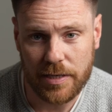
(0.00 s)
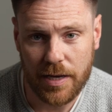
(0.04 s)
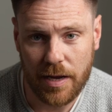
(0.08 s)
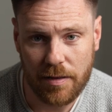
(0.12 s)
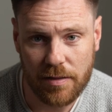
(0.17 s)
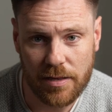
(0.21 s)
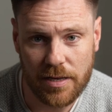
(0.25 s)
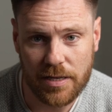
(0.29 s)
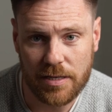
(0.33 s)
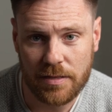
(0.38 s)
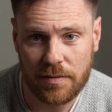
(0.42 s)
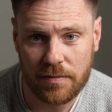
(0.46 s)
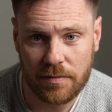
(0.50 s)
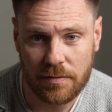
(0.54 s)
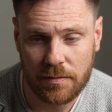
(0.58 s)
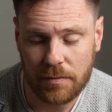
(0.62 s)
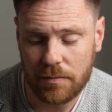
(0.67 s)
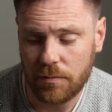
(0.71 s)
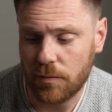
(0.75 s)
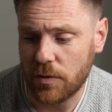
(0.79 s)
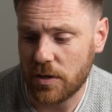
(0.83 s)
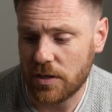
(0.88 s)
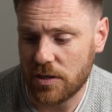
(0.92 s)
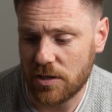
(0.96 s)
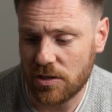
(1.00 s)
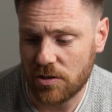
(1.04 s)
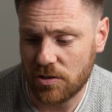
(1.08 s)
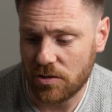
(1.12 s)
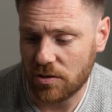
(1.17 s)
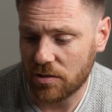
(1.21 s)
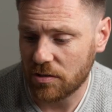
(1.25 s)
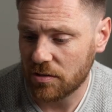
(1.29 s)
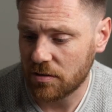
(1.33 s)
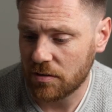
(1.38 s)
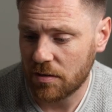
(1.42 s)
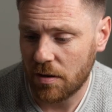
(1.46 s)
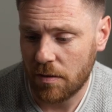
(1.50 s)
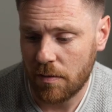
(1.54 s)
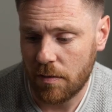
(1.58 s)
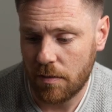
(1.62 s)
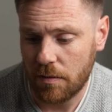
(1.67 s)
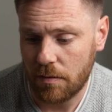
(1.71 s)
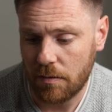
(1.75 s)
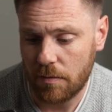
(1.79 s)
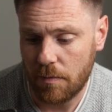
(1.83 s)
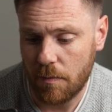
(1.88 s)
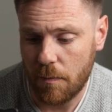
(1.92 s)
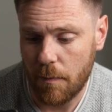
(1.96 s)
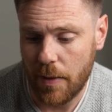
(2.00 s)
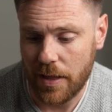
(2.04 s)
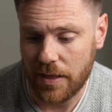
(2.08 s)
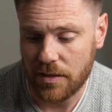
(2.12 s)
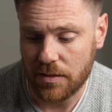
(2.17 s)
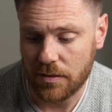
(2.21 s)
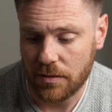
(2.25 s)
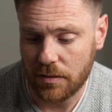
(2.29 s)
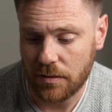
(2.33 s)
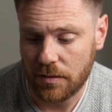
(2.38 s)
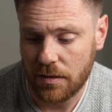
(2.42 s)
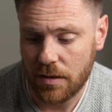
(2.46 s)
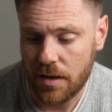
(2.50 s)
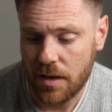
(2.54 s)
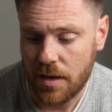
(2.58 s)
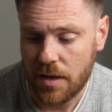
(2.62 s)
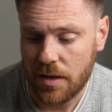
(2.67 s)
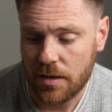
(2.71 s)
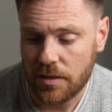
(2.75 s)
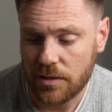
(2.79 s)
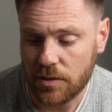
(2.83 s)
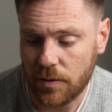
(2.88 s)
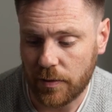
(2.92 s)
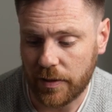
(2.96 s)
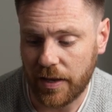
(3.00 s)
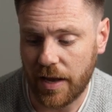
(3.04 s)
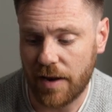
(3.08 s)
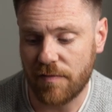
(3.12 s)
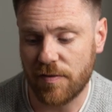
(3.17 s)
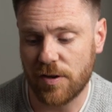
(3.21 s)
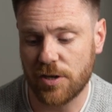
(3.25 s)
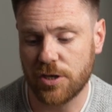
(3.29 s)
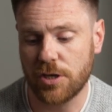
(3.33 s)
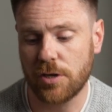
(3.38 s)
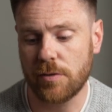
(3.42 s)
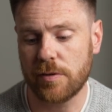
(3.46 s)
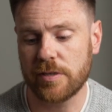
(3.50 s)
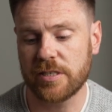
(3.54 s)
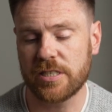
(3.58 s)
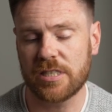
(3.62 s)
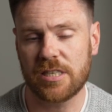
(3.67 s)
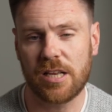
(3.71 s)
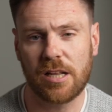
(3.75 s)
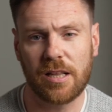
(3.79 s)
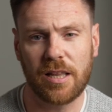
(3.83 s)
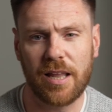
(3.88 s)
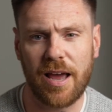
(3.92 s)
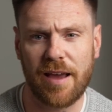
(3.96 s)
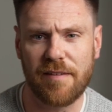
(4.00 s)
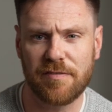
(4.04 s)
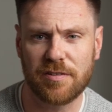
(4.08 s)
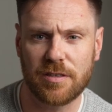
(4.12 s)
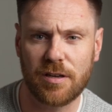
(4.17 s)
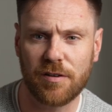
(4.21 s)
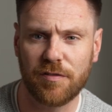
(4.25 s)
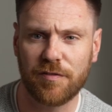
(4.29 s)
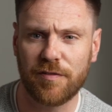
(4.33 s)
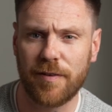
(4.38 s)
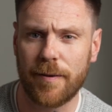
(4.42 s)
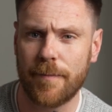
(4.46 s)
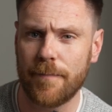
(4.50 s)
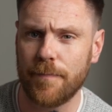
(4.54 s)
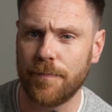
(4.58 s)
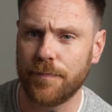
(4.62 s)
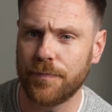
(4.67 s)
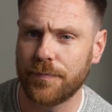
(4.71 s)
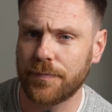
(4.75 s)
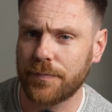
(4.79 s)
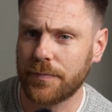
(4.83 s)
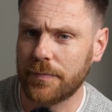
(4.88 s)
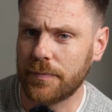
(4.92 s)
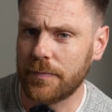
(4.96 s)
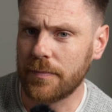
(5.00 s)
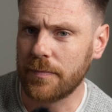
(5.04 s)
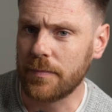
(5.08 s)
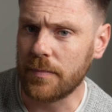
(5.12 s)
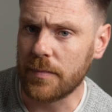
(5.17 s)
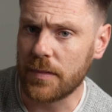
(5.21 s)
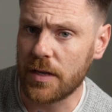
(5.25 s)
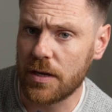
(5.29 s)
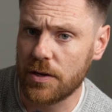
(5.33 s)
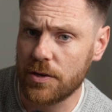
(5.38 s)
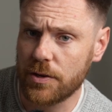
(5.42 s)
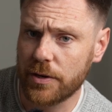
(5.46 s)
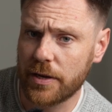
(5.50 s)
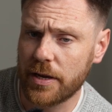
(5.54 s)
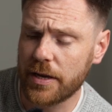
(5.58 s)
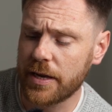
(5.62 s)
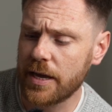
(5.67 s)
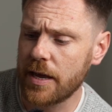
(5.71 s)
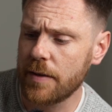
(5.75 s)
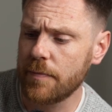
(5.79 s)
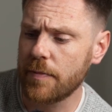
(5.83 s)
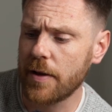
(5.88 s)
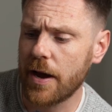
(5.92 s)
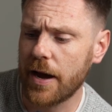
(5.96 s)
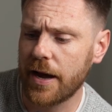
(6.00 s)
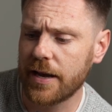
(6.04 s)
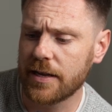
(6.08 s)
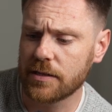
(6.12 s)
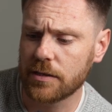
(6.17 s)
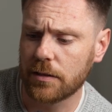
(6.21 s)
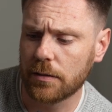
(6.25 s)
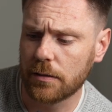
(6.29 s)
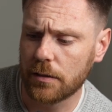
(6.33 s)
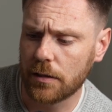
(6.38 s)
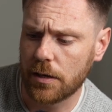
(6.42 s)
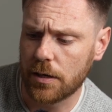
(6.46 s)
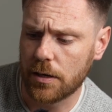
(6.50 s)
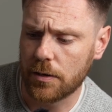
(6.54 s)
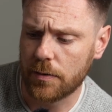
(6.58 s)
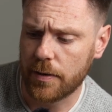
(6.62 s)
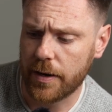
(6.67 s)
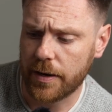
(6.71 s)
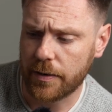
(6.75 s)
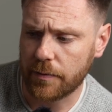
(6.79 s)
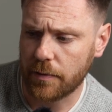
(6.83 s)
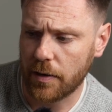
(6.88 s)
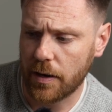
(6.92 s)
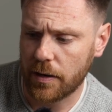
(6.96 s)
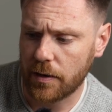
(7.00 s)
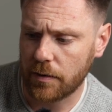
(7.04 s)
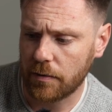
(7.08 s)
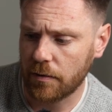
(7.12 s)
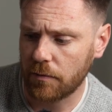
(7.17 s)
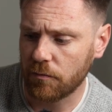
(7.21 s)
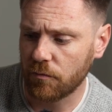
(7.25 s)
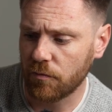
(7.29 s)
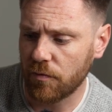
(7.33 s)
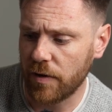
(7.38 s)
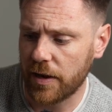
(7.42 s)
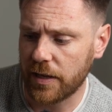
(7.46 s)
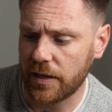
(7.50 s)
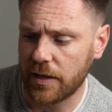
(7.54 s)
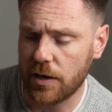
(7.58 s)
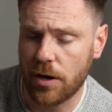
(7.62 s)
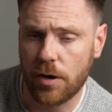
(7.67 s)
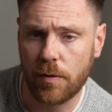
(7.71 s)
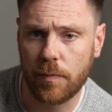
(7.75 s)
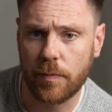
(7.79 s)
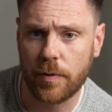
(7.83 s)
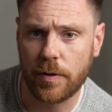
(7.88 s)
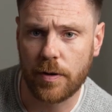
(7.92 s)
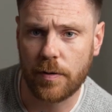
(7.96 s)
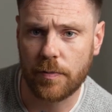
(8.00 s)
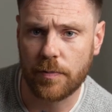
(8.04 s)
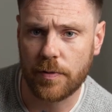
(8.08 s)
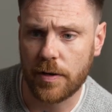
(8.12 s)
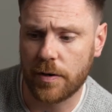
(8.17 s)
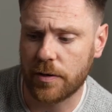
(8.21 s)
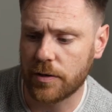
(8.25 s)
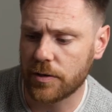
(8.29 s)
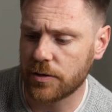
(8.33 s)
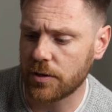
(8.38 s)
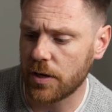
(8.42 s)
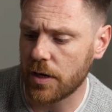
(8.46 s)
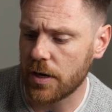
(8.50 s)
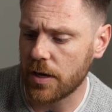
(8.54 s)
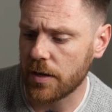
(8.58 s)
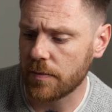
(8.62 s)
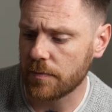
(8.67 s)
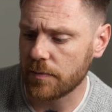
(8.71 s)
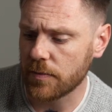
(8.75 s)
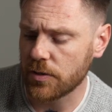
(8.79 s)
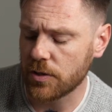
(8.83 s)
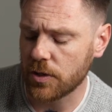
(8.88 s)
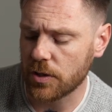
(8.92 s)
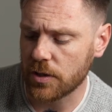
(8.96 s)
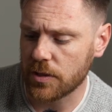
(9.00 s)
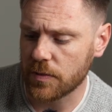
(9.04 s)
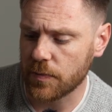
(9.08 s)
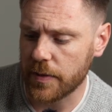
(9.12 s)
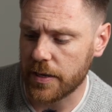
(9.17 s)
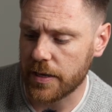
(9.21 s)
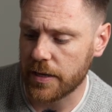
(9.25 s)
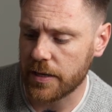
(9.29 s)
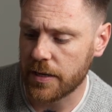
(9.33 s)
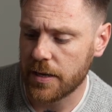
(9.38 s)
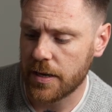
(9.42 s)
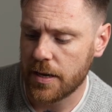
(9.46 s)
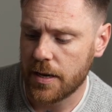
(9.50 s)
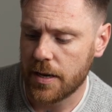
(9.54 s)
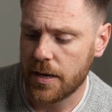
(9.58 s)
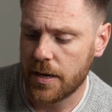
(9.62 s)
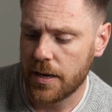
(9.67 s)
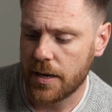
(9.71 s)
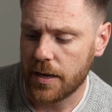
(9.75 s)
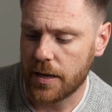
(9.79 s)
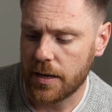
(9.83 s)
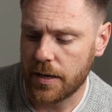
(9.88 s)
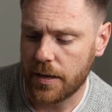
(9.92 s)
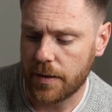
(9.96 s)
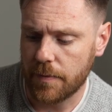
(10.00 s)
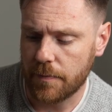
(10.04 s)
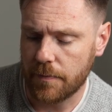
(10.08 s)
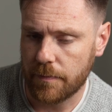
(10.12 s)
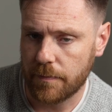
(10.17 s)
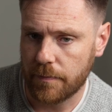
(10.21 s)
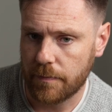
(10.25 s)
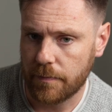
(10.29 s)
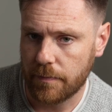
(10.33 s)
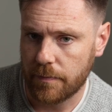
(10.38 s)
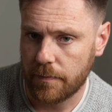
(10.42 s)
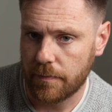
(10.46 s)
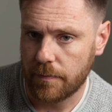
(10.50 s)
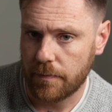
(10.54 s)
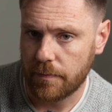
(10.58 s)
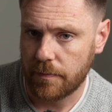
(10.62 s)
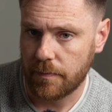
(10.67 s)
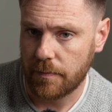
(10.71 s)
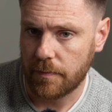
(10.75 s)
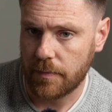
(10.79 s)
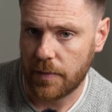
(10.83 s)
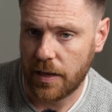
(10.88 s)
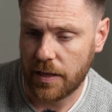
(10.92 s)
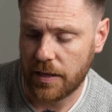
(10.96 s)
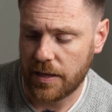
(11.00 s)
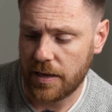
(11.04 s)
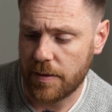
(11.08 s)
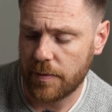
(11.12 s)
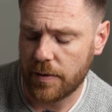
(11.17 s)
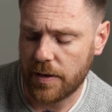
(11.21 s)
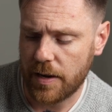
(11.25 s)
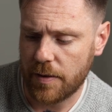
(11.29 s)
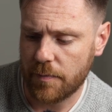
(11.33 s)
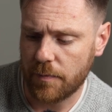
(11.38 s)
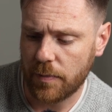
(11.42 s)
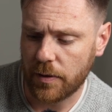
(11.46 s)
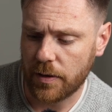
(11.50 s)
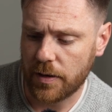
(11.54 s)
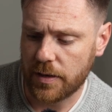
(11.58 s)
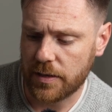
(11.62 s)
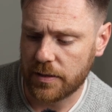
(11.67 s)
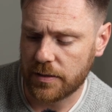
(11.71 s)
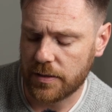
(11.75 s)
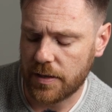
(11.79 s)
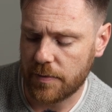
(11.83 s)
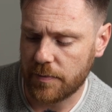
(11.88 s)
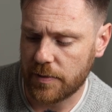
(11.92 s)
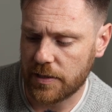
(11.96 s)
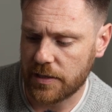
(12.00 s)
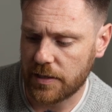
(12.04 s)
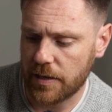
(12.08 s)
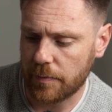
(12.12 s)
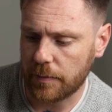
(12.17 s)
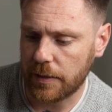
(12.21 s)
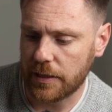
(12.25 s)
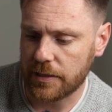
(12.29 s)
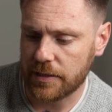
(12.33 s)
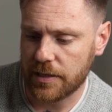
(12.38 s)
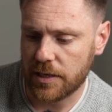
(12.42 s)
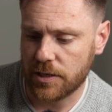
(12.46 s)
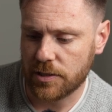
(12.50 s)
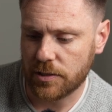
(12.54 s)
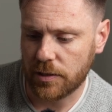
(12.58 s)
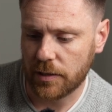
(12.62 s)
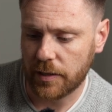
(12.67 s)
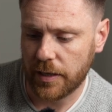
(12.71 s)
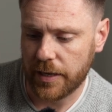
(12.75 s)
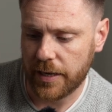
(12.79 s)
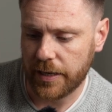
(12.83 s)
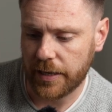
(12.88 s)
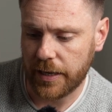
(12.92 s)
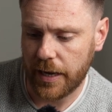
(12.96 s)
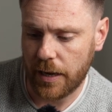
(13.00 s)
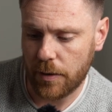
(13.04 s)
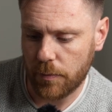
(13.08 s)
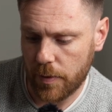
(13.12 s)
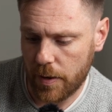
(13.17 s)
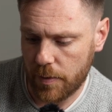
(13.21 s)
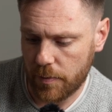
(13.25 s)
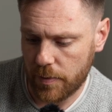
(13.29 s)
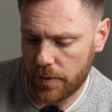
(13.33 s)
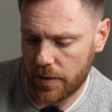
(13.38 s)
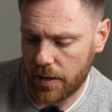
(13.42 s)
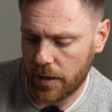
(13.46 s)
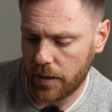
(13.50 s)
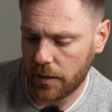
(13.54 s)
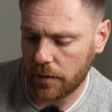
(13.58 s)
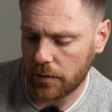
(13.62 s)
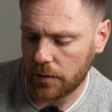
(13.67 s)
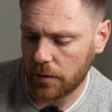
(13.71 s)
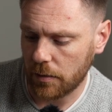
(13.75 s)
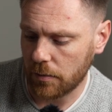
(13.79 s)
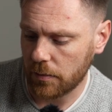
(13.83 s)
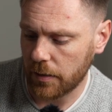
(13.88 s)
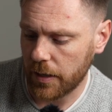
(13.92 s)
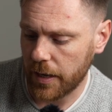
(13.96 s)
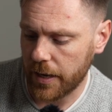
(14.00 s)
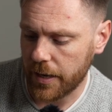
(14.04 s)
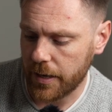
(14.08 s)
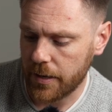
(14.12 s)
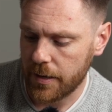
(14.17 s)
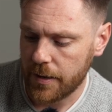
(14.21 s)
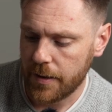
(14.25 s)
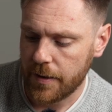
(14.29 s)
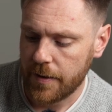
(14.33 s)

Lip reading: out of this, which is just mental. So again, if you're shooting still life stuff, you can keep your ISO low and really open up your shutter speed. And the in-body image stabilization will let you get away with that in low light.